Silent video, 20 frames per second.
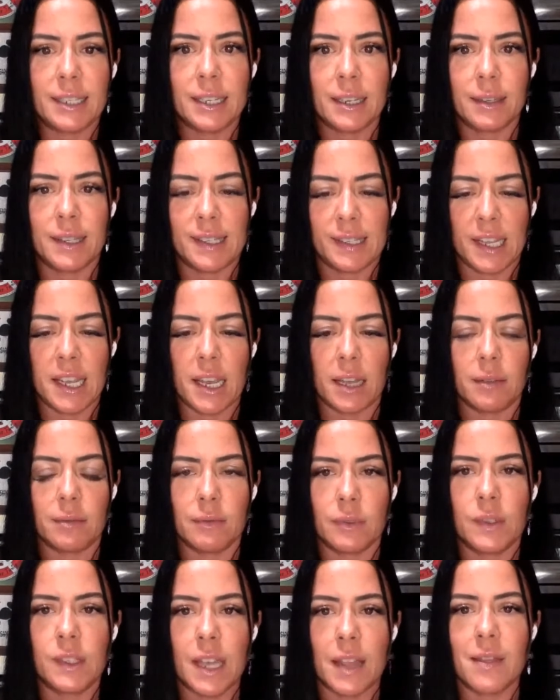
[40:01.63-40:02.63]
like to see it
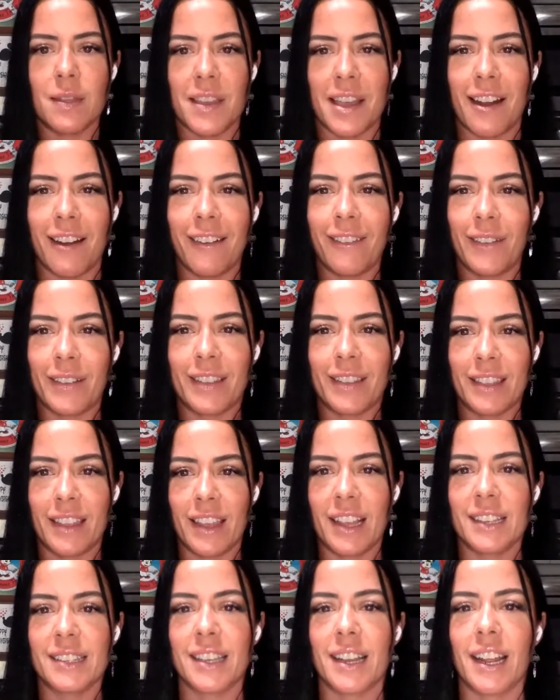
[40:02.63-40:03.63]
sitting there with
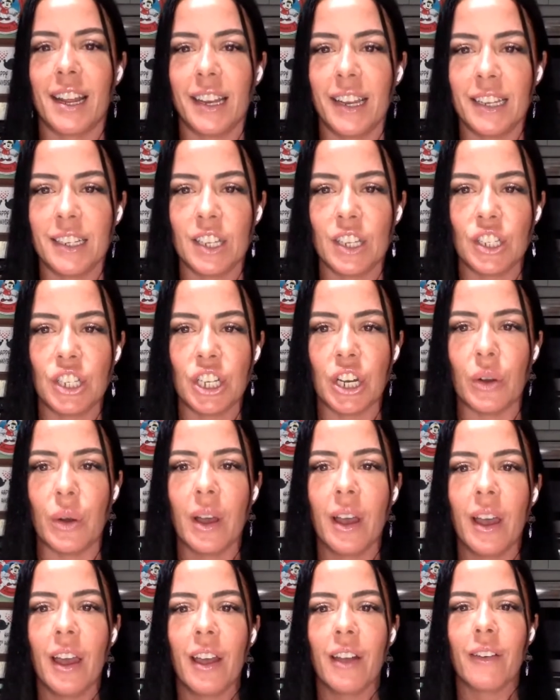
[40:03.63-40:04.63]
things that I need to do.